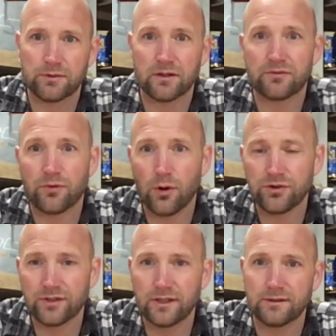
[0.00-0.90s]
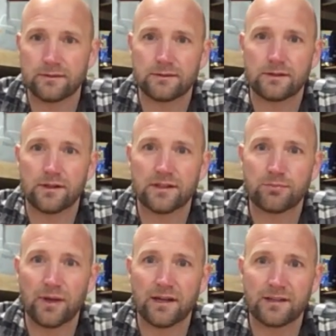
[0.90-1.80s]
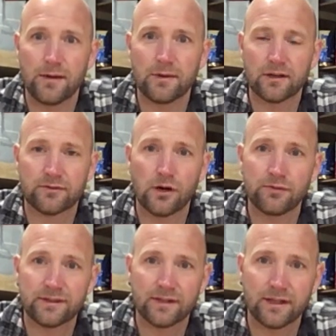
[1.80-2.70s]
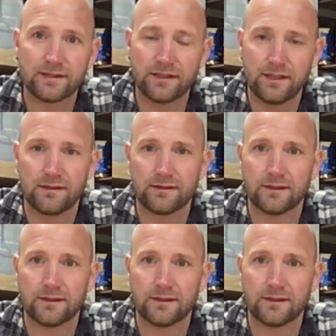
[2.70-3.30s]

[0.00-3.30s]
But unfortunately, due to this pandemic of COVID-19,